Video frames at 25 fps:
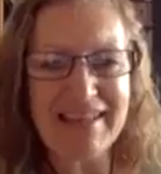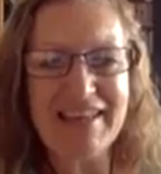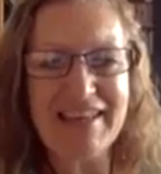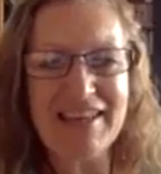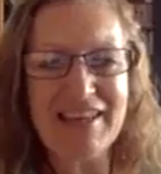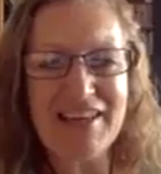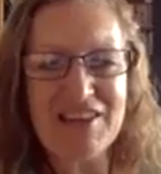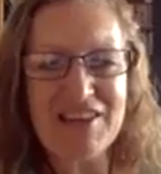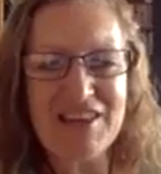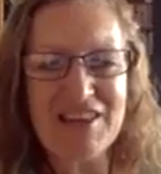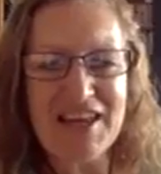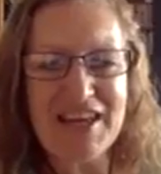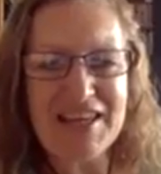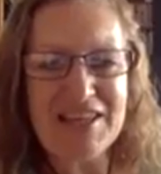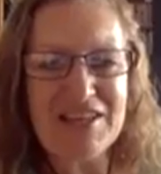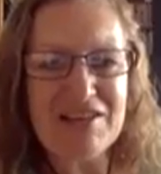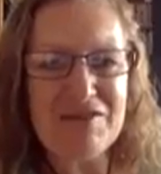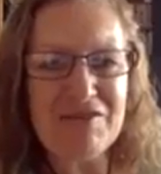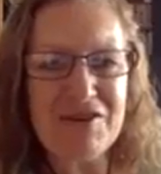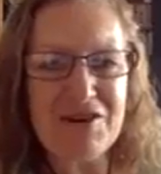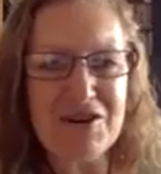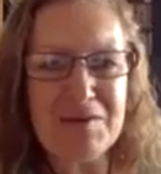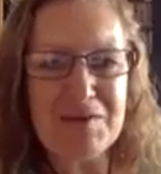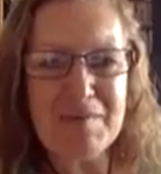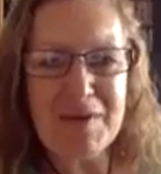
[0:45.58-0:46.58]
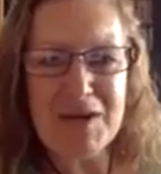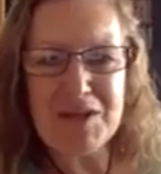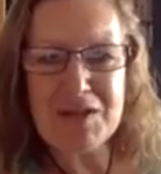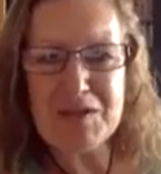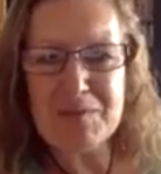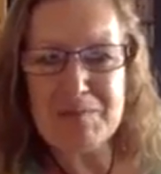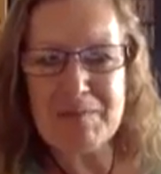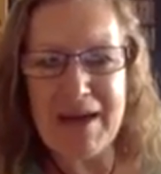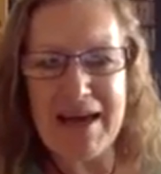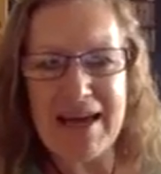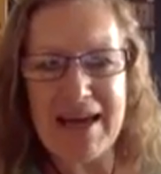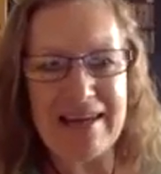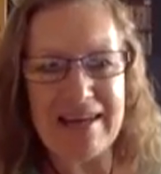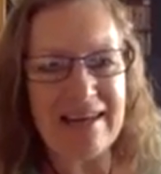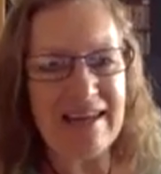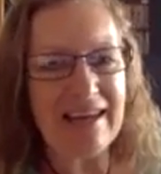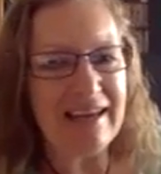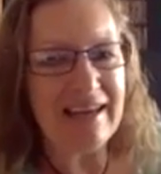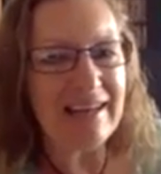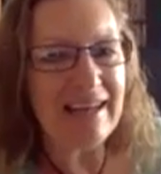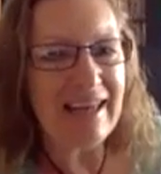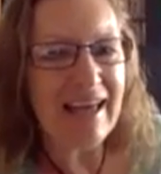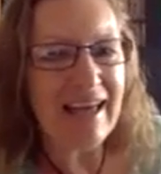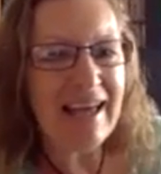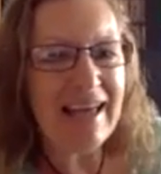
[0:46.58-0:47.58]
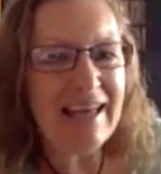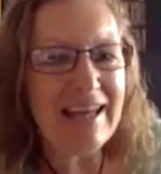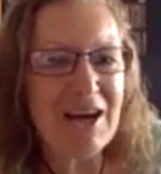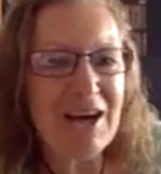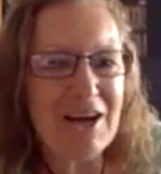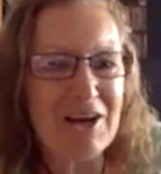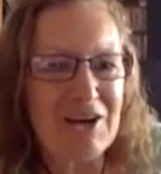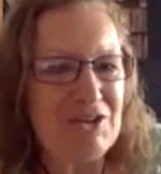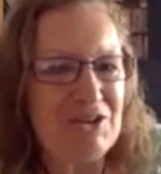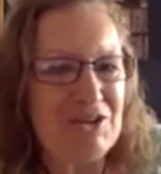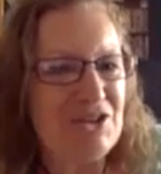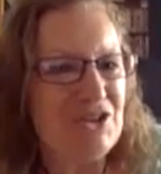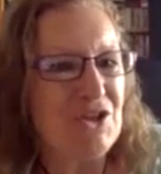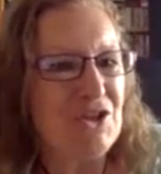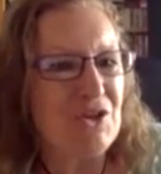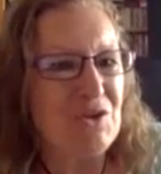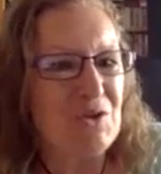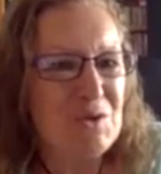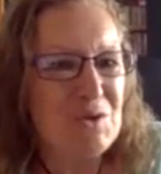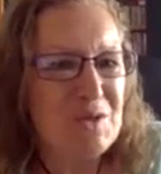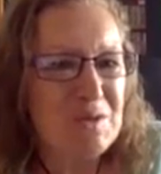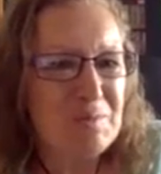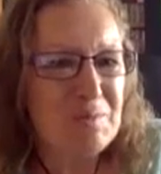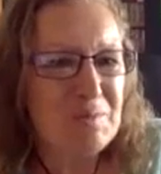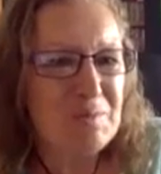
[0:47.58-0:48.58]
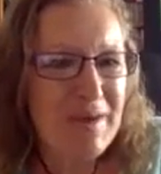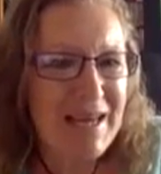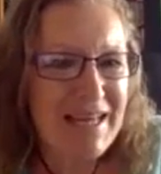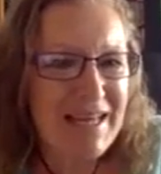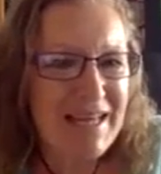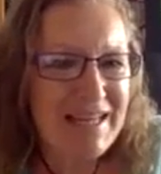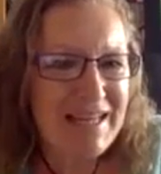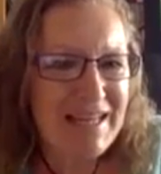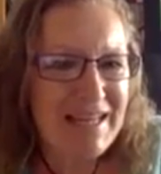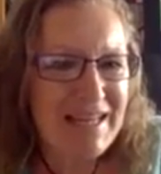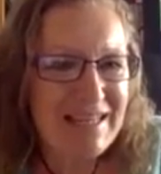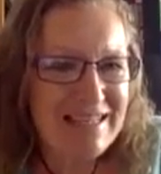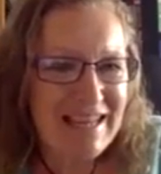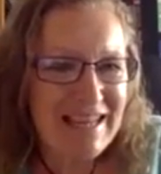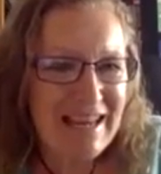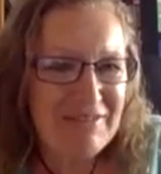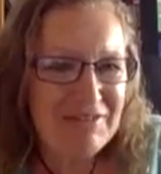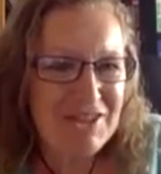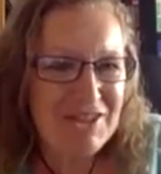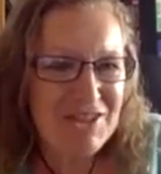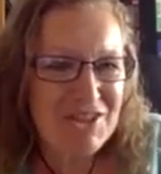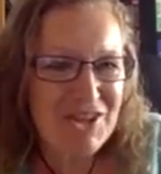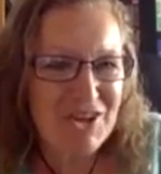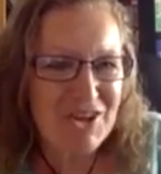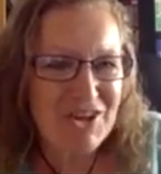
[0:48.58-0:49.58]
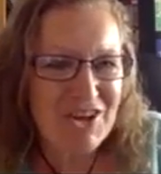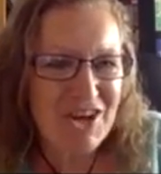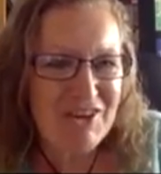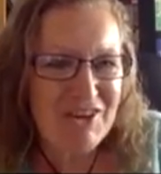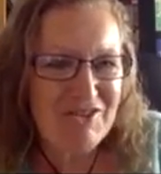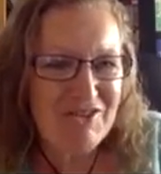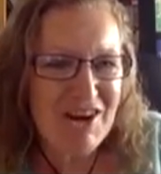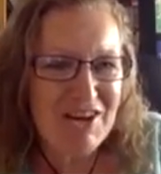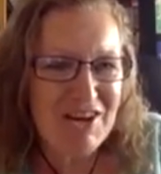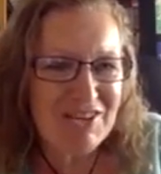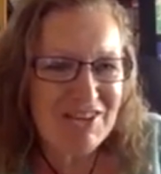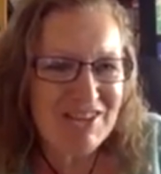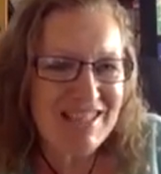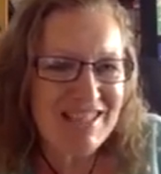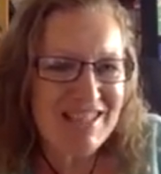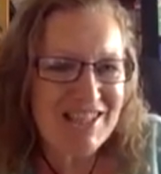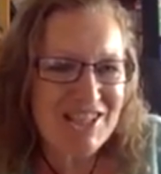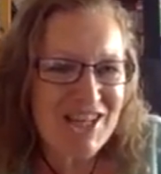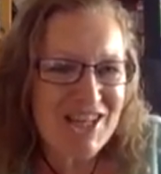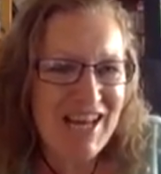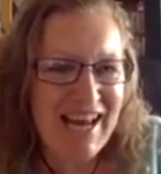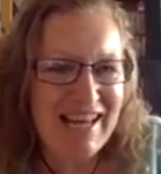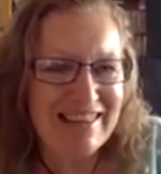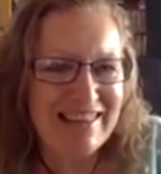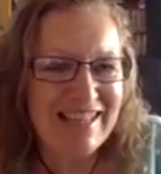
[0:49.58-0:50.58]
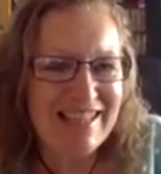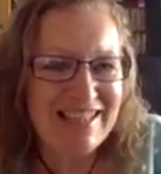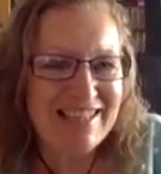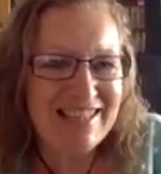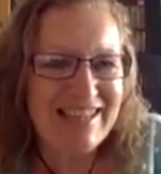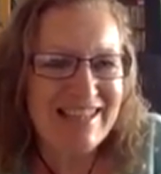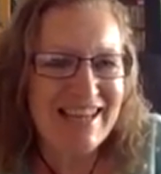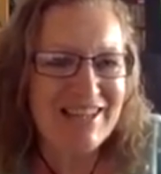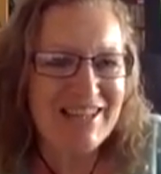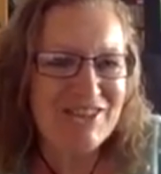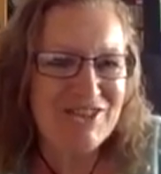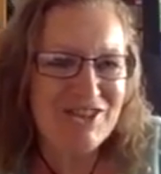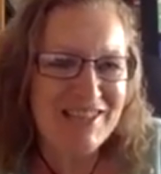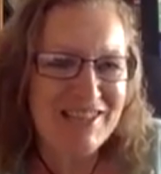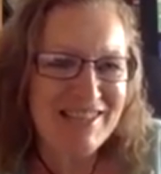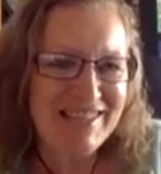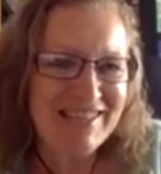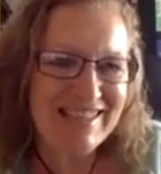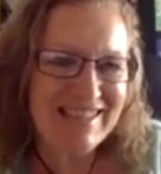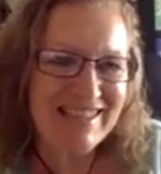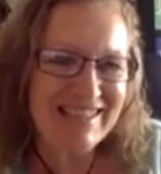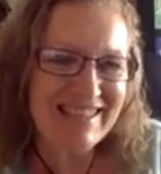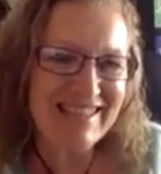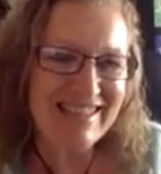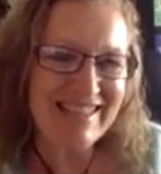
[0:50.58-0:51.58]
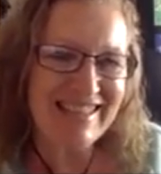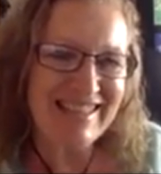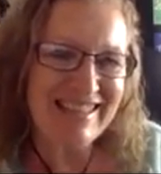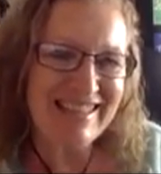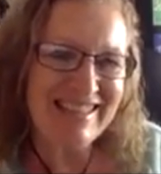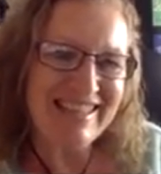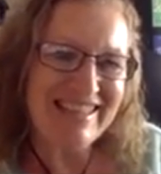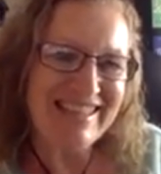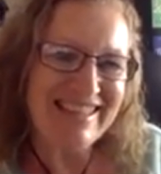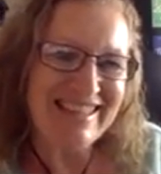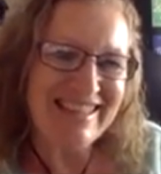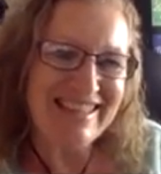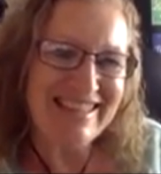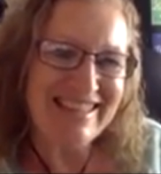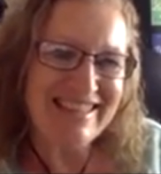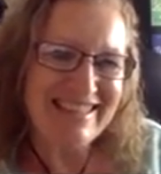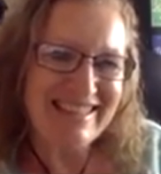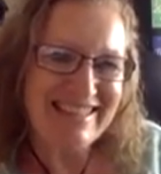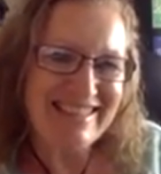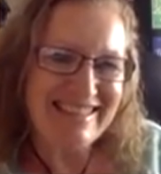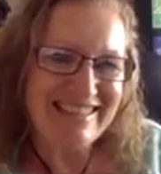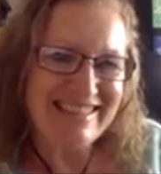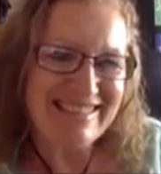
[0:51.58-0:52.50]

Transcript: Thank you very much, Ben. And hello, Jules. Ben's left us on our own to chat. That's dangerous. It is.